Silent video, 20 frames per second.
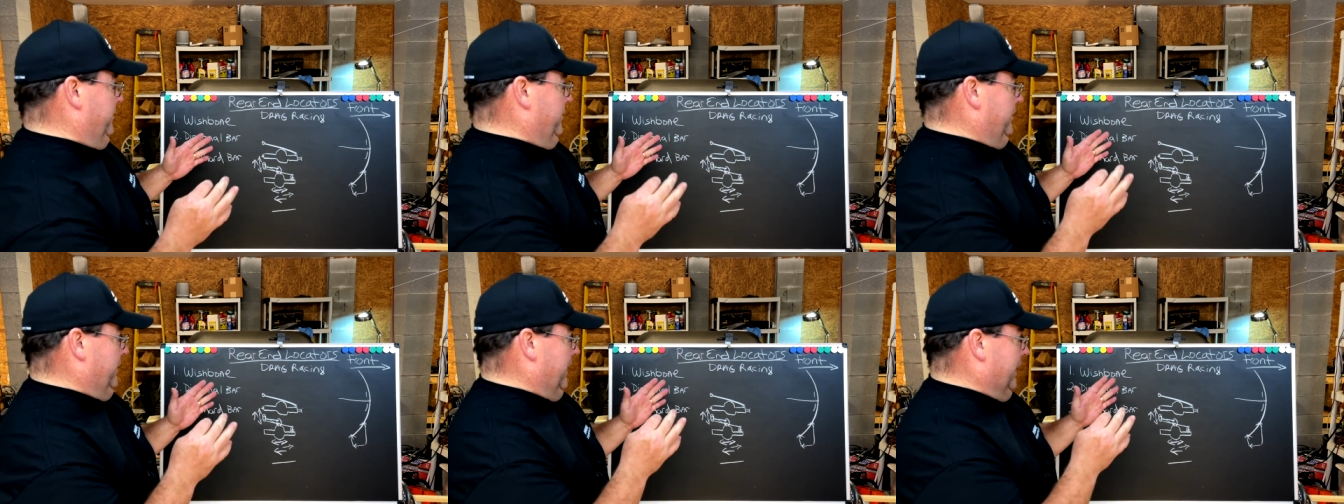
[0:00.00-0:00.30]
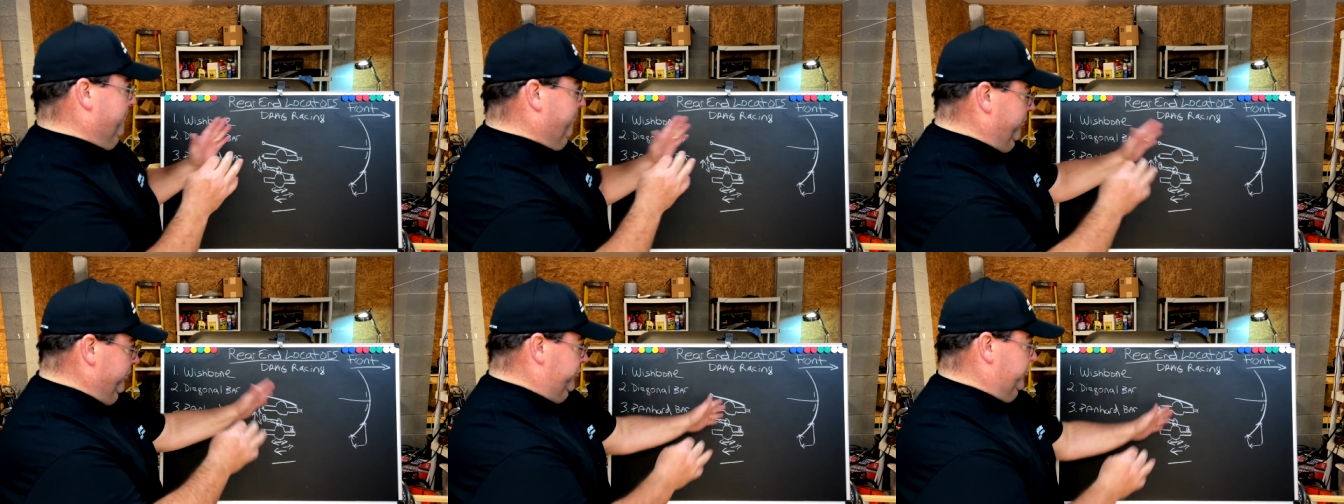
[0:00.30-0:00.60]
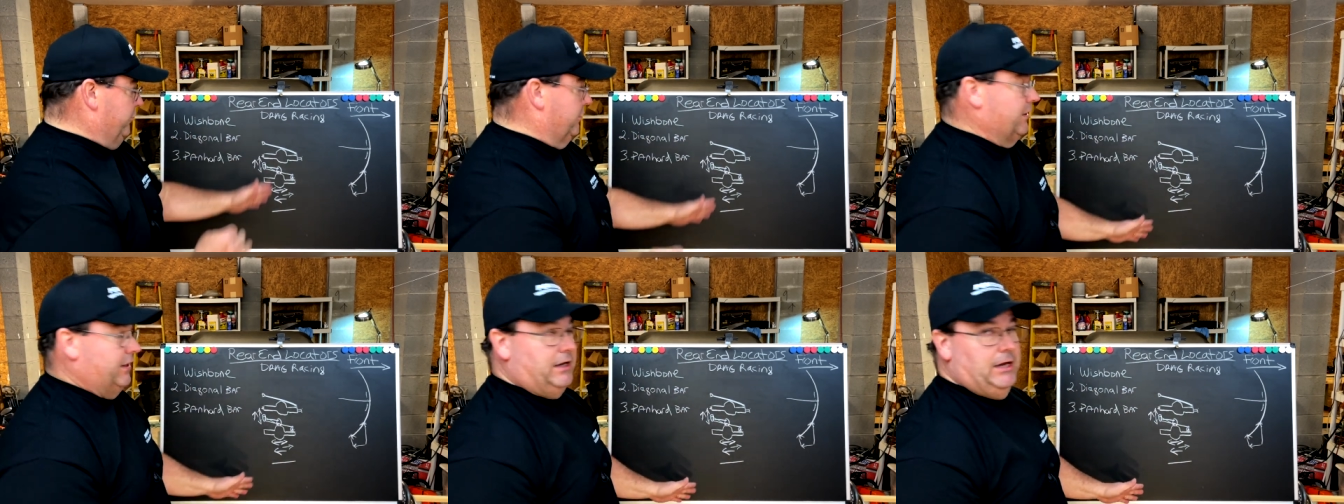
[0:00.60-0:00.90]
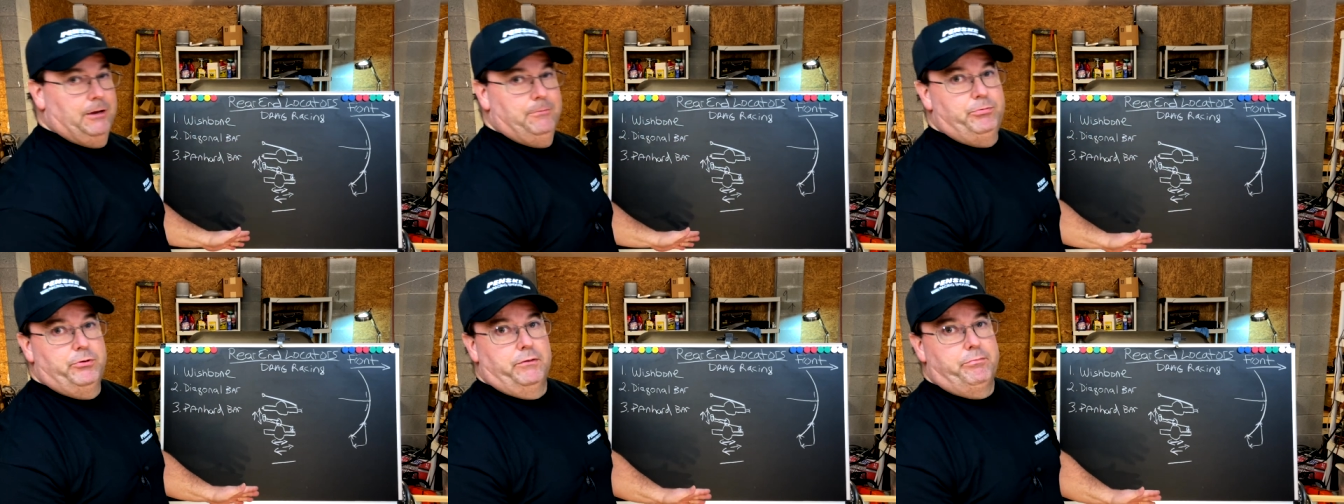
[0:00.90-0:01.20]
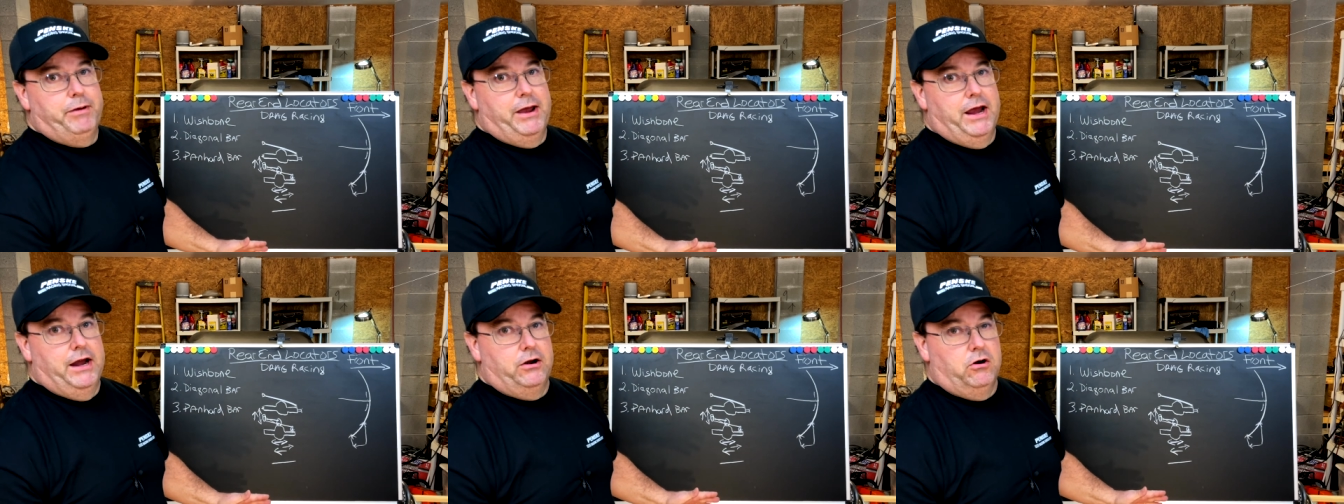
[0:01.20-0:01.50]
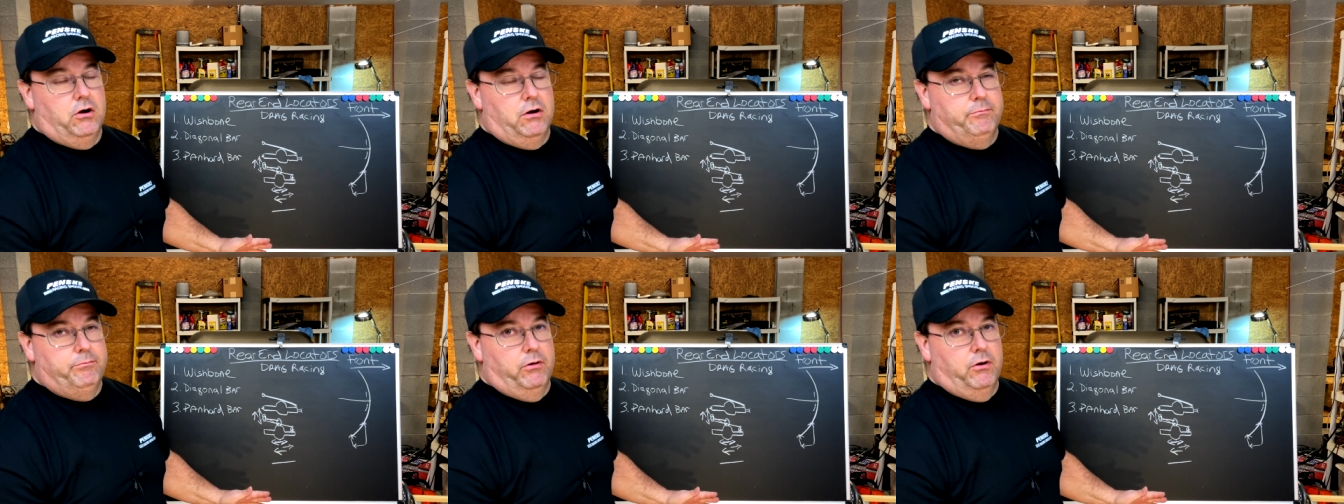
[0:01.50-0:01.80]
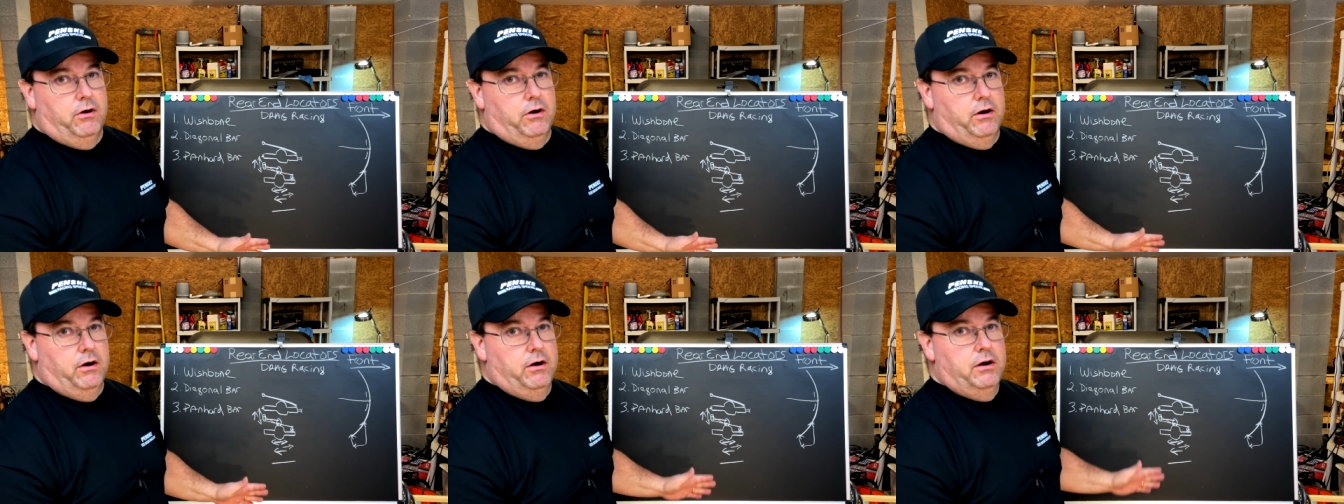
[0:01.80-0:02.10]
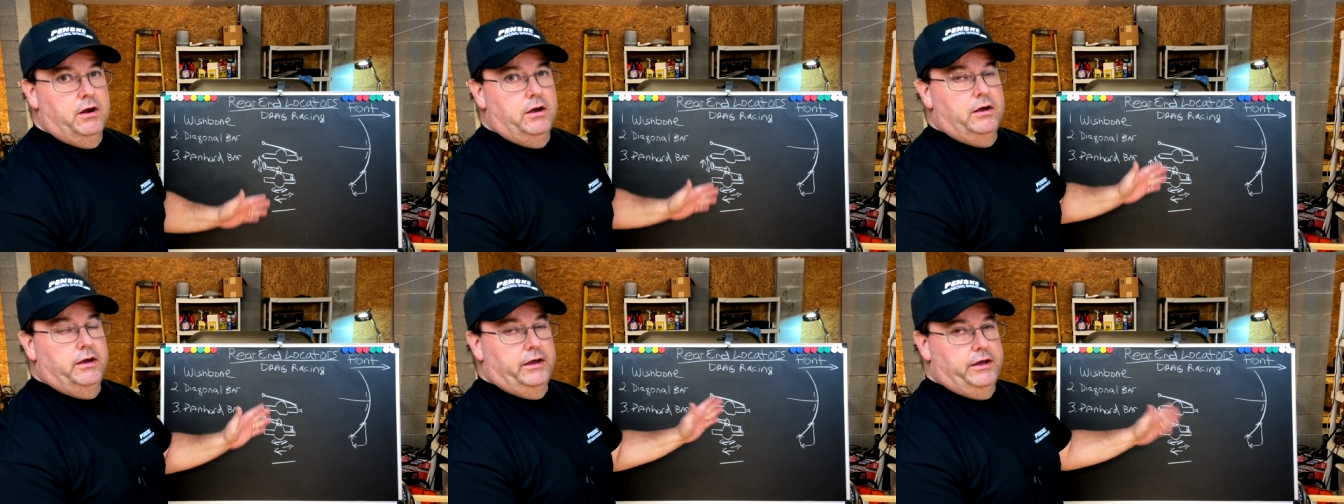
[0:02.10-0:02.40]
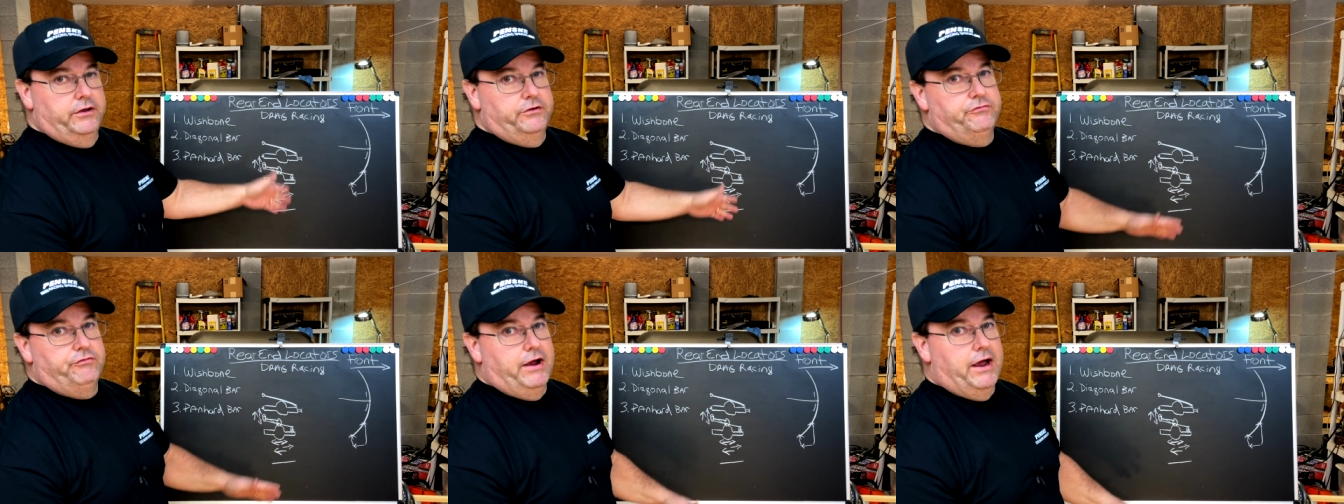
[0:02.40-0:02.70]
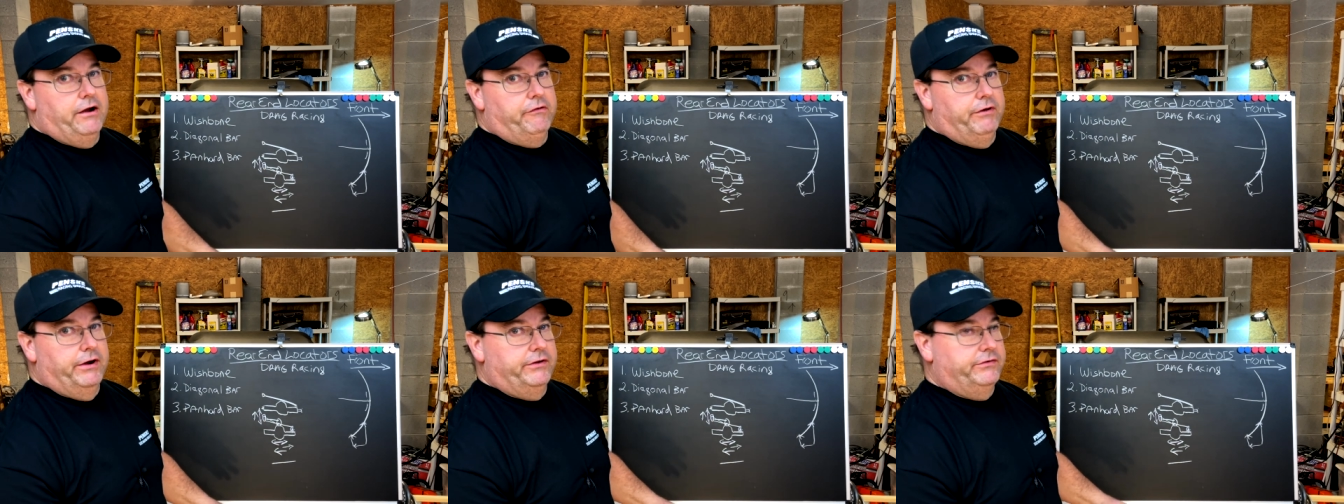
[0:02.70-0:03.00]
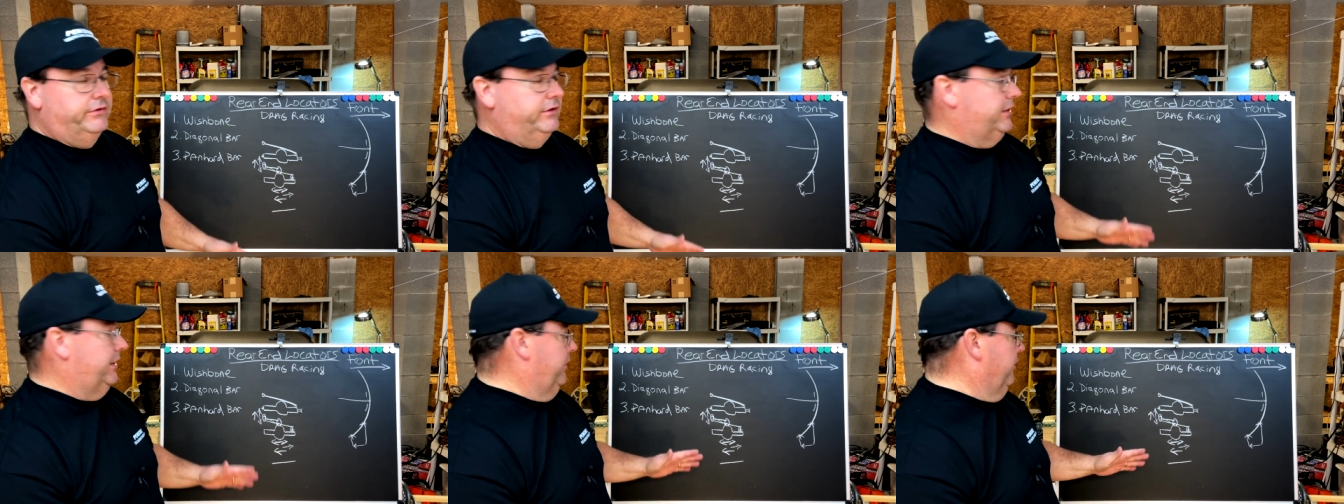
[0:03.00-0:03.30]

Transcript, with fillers: And, but you can keep your panhard bar in drag racing.